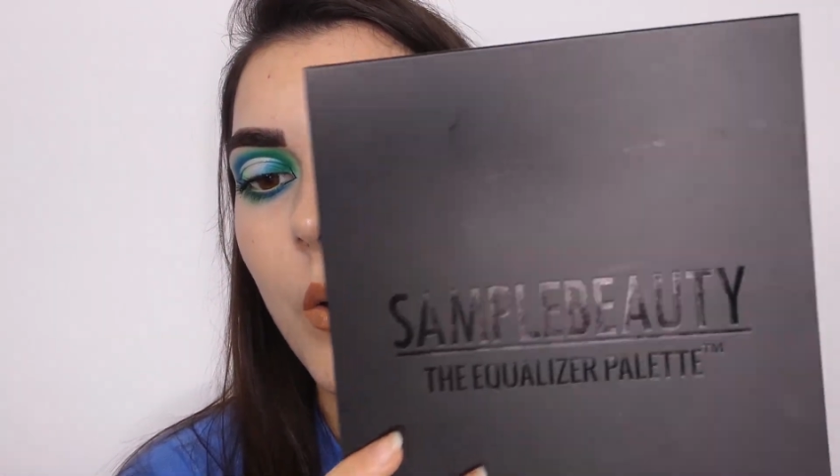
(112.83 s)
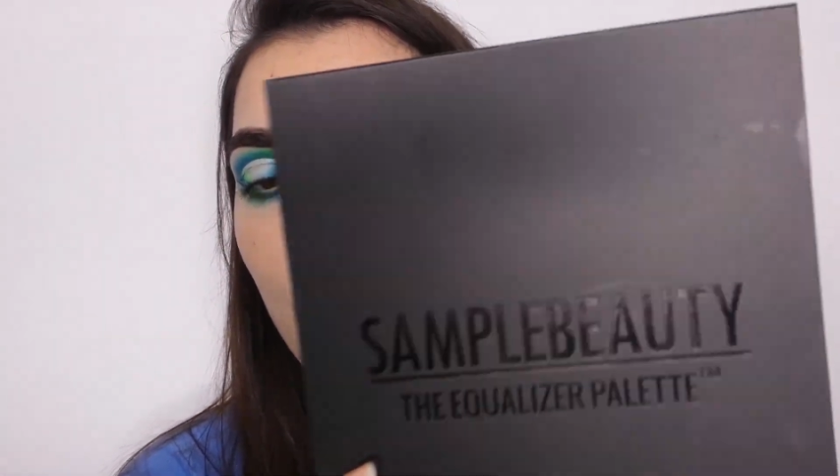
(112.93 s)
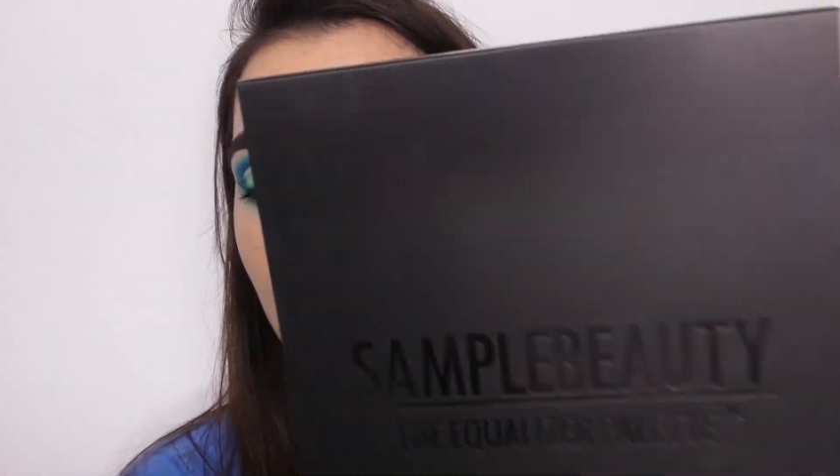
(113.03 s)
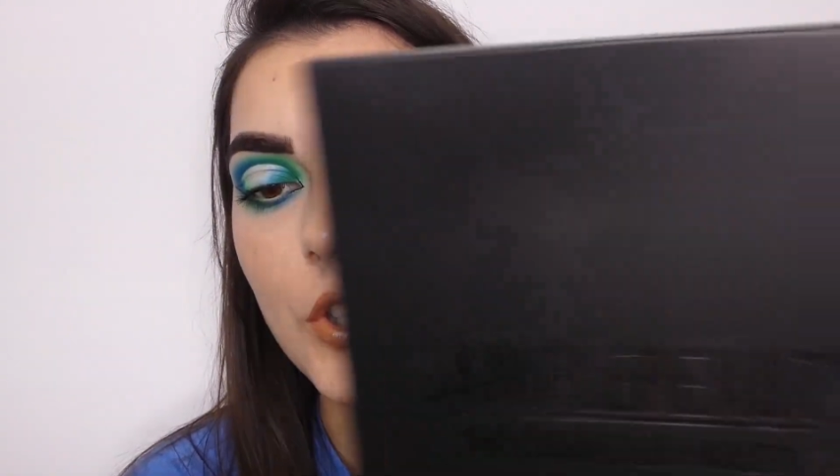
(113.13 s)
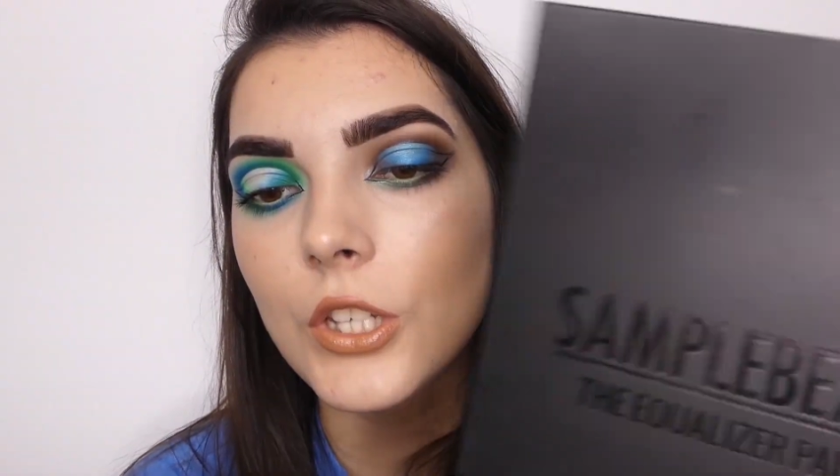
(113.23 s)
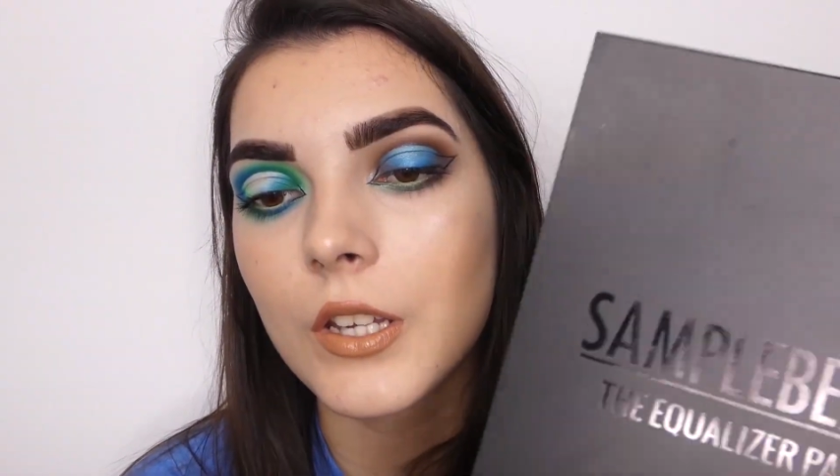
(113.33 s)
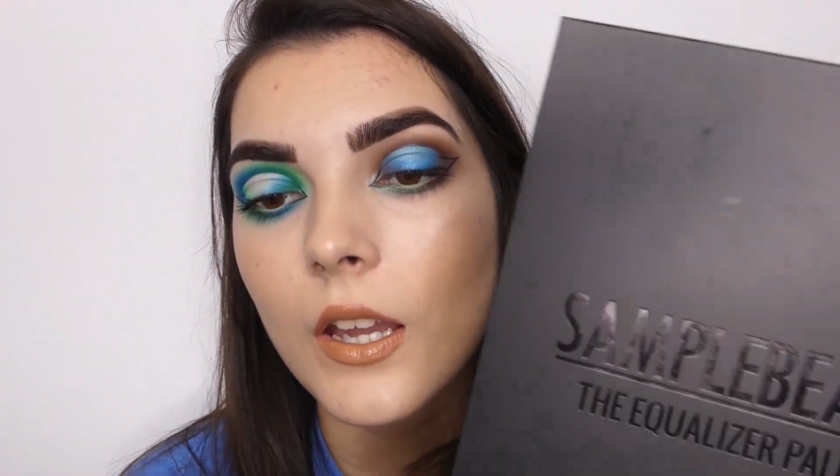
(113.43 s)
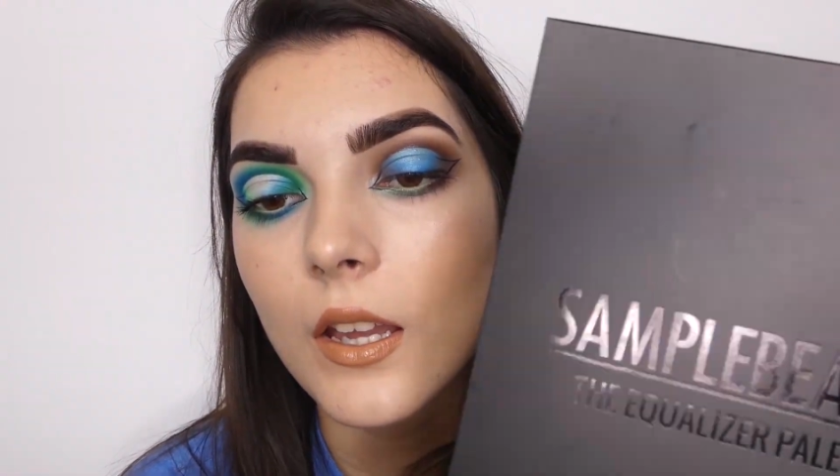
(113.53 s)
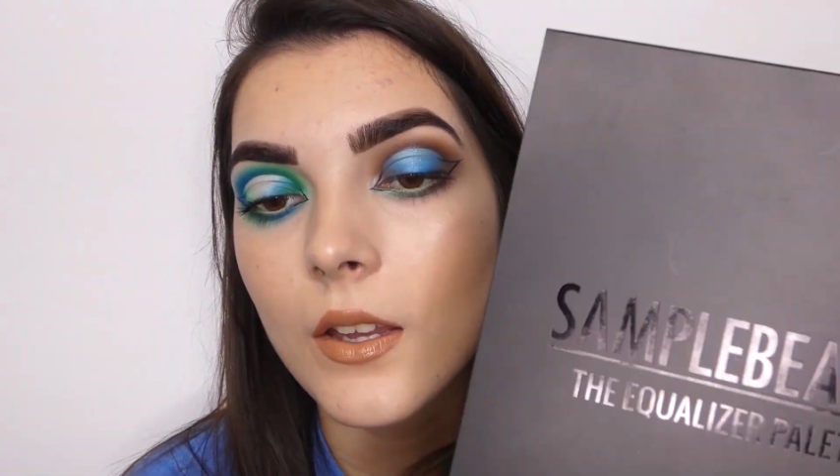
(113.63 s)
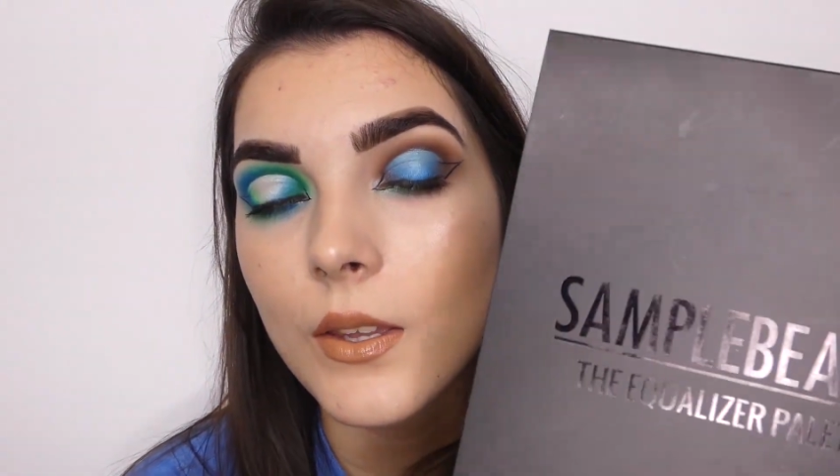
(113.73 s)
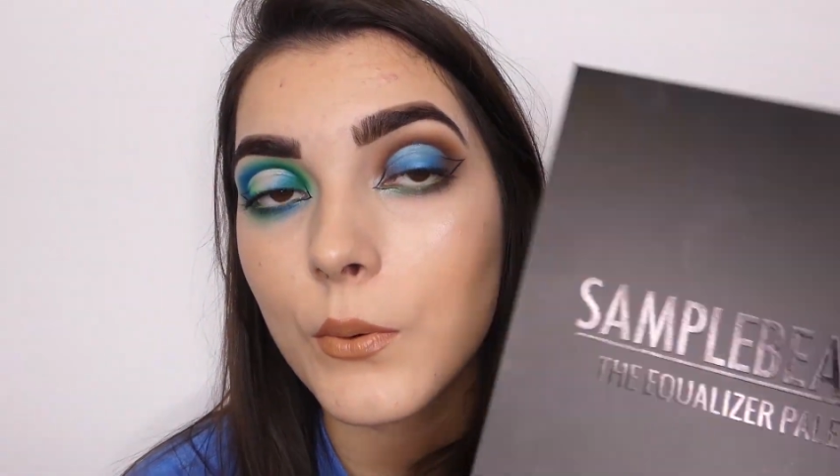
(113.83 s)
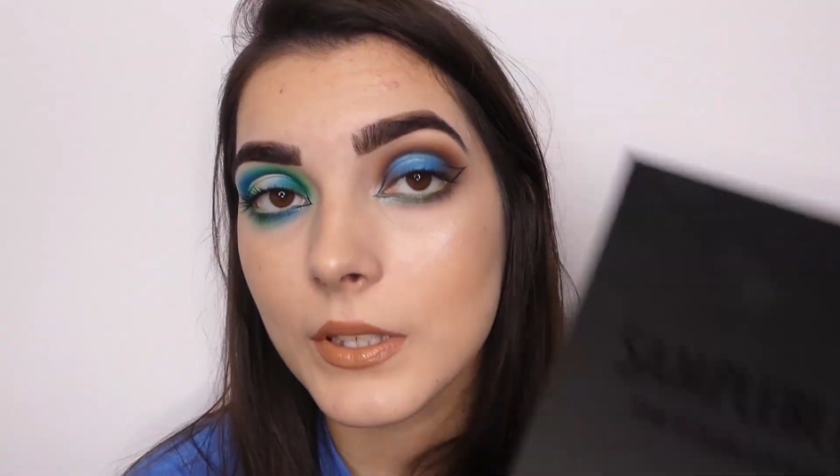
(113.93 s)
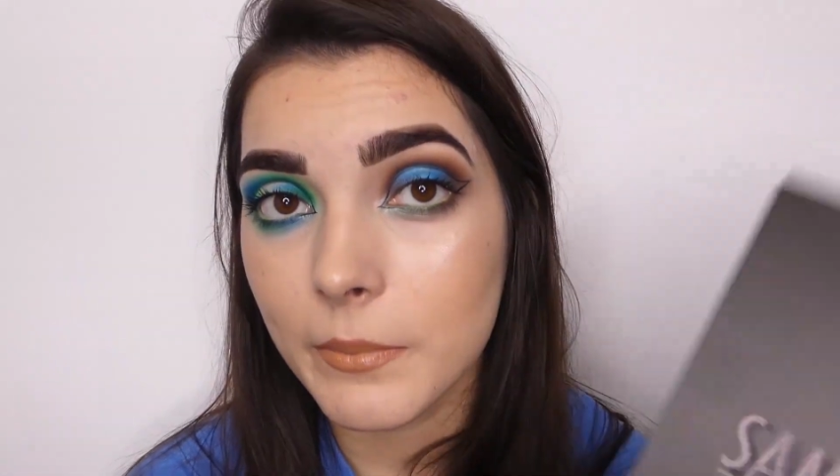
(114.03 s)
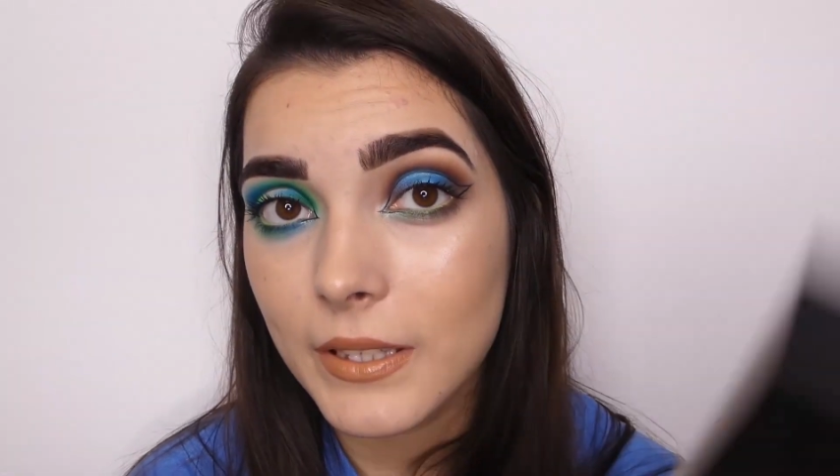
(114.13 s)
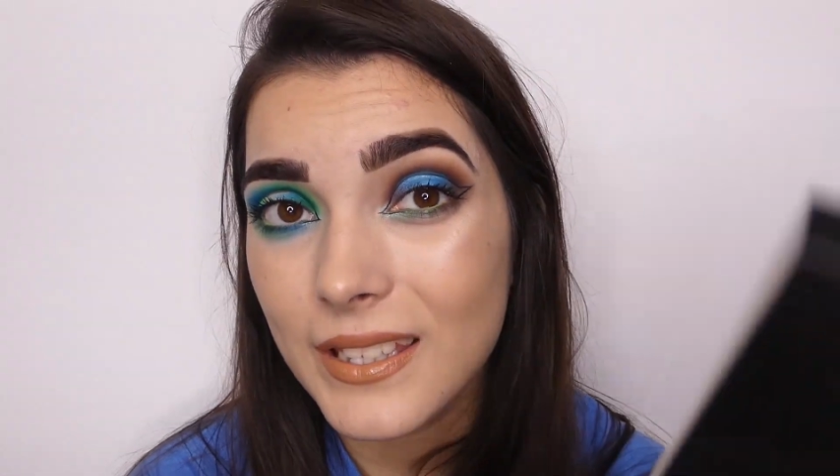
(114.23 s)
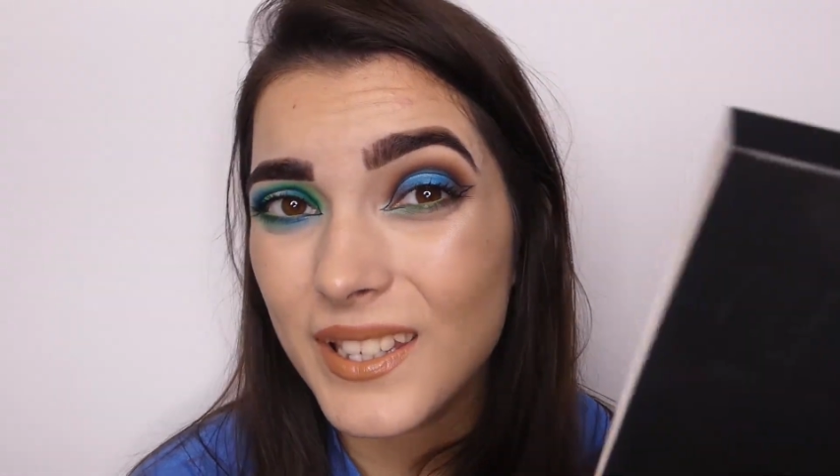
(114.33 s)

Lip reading: which it was a bit